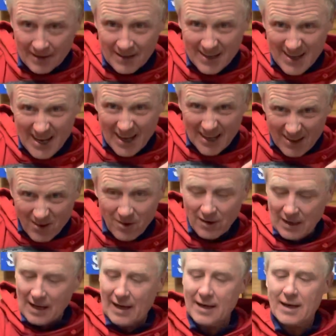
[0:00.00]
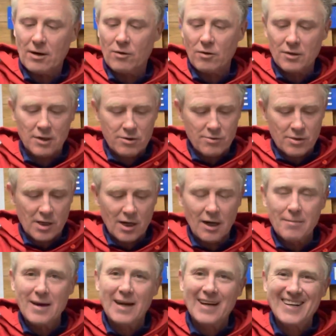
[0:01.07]
Get it all out, get all the grime
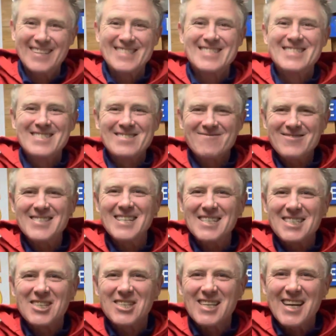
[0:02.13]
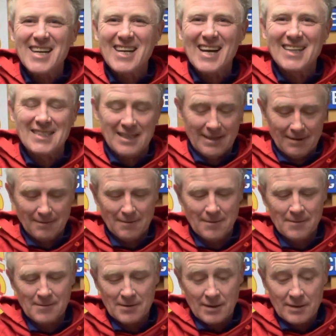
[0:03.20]
out. Really stick at it.
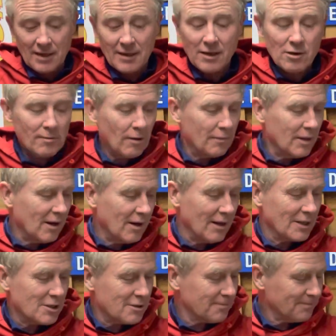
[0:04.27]
And then they come up nice.